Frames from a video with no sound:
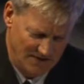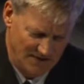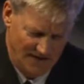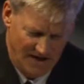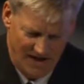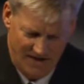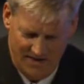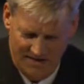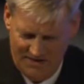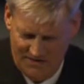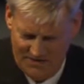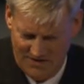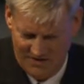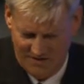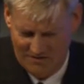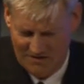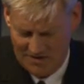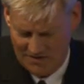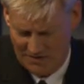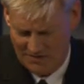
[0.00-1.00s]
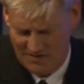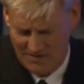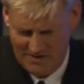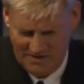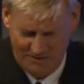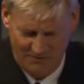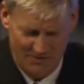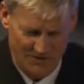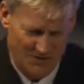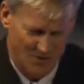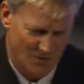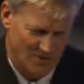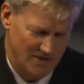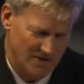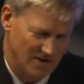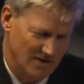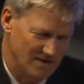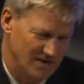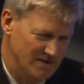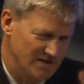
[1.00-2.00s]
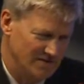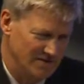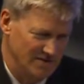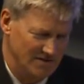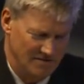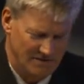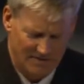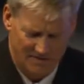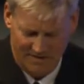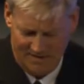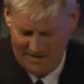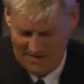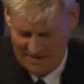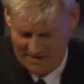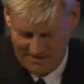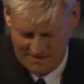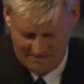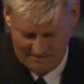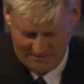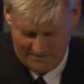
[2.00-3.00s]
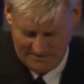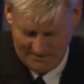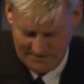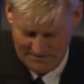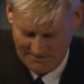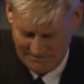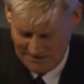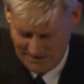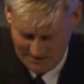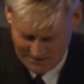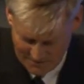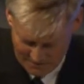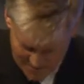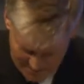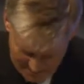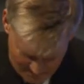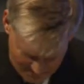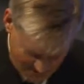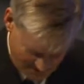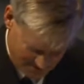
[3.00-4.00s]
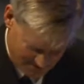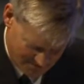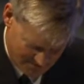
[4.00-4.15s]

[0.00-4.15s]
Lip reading: landings in Australian resort areas and all kinds of interesting things